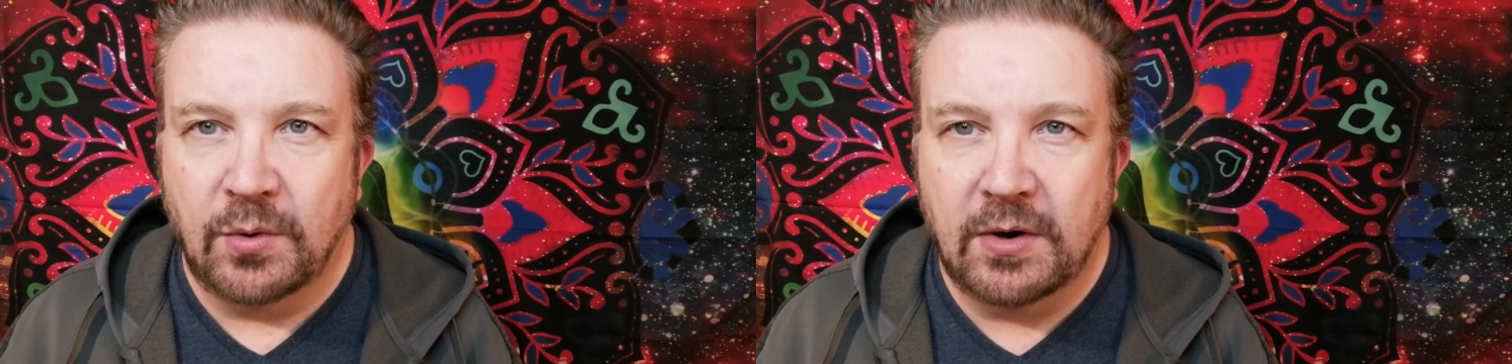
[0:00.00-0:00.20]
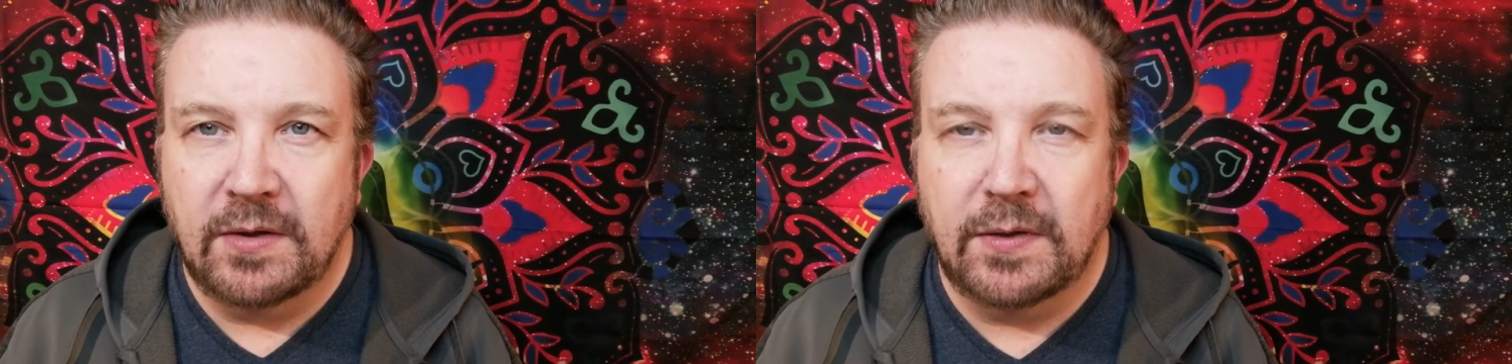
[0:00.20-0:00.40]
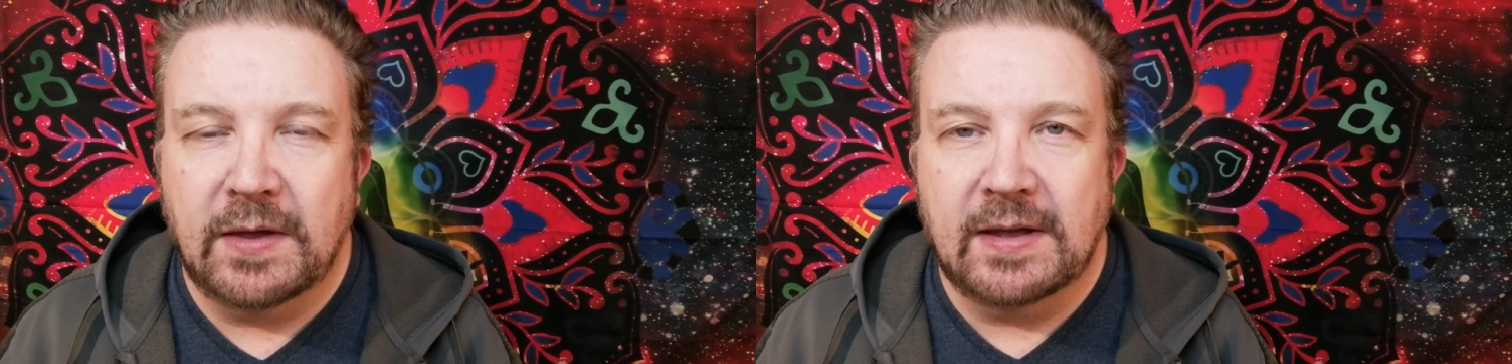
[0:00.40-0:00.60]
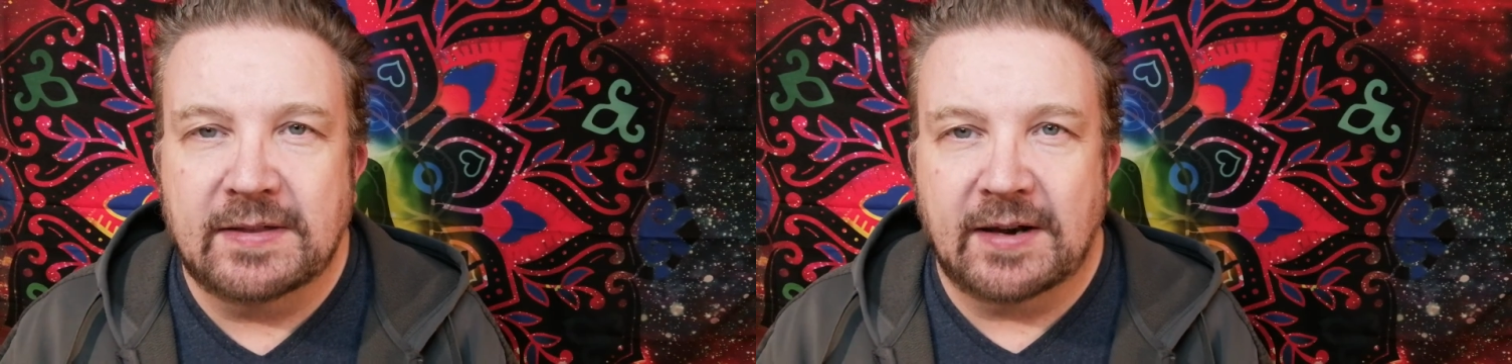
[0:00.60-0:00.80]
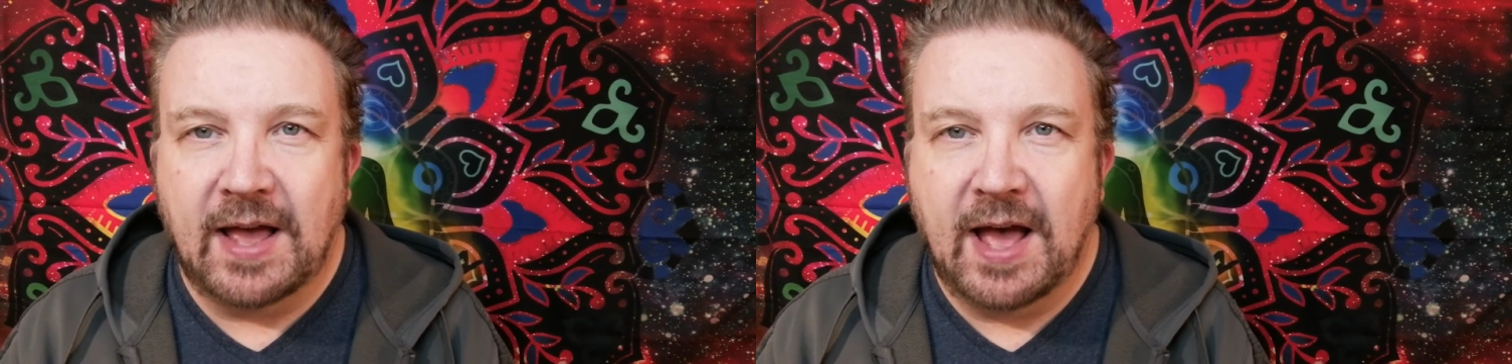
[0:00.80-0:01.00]
What are the things
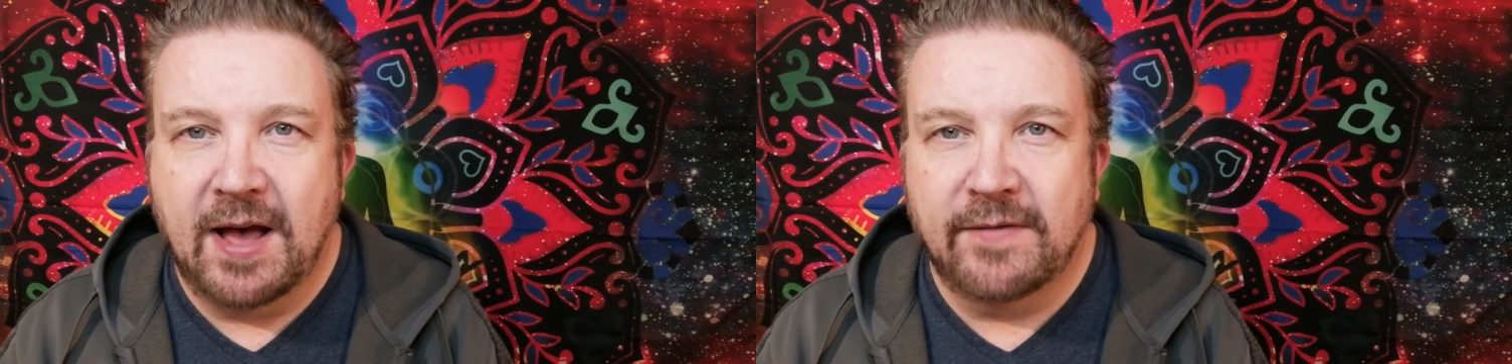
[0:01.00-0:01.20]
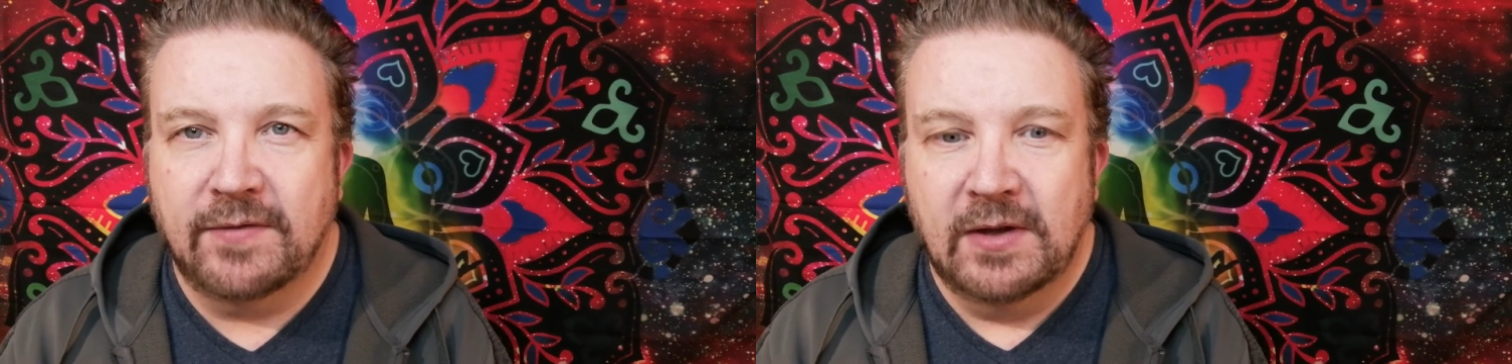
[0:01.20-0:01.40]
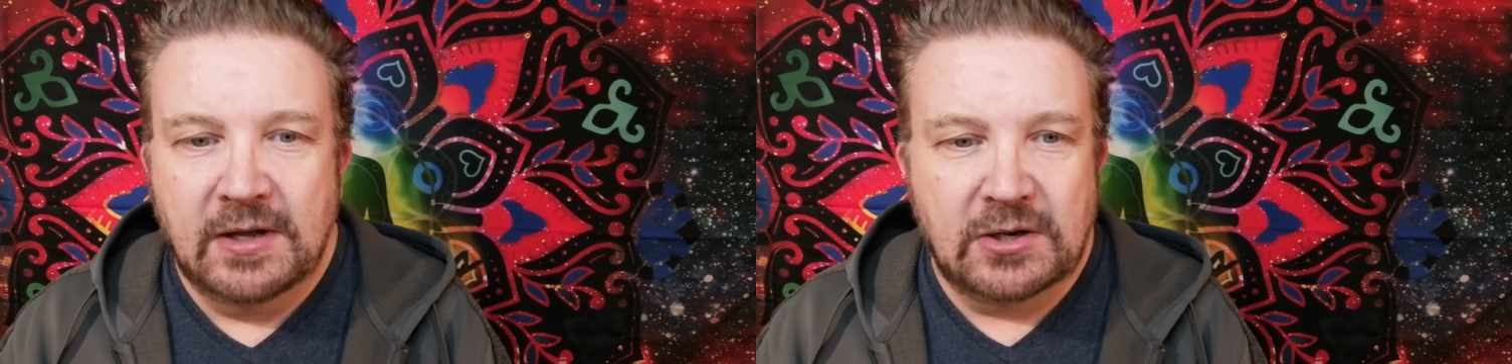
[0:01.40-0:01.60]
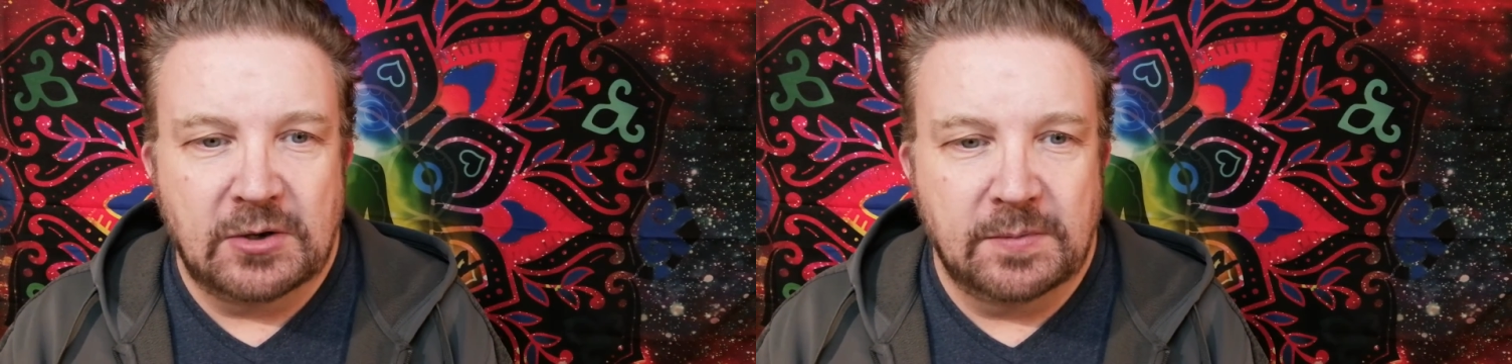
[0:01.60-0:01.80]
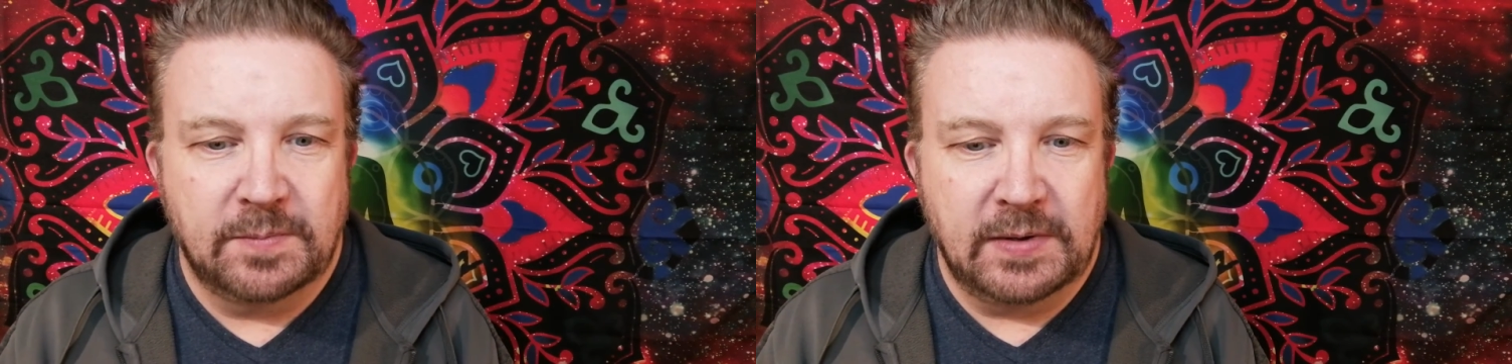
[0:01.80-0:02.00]
that I have
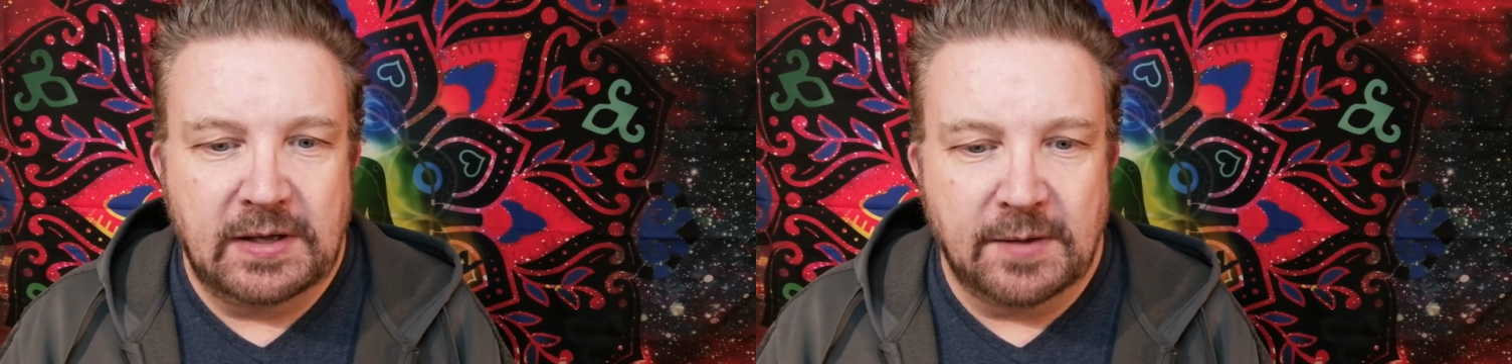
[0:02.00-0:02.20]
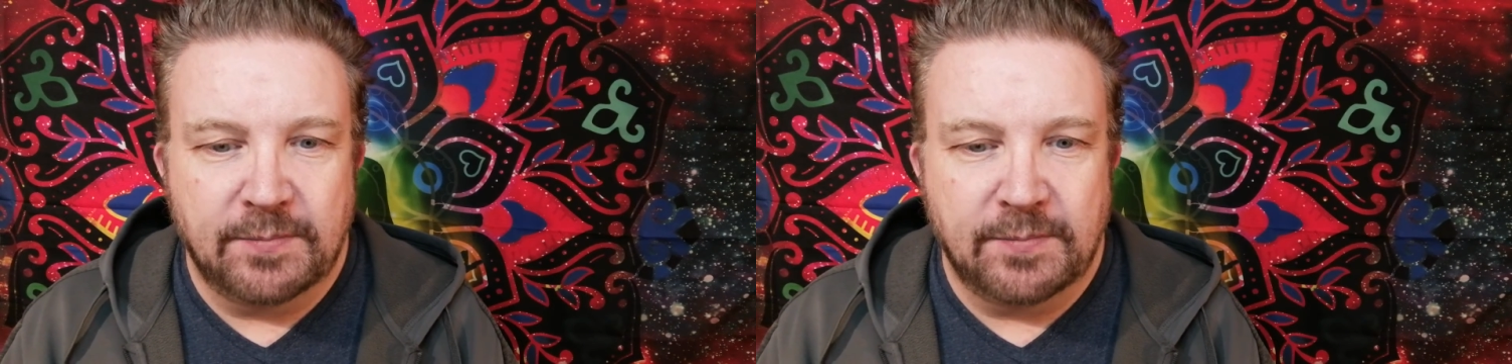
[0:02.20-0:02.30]
to be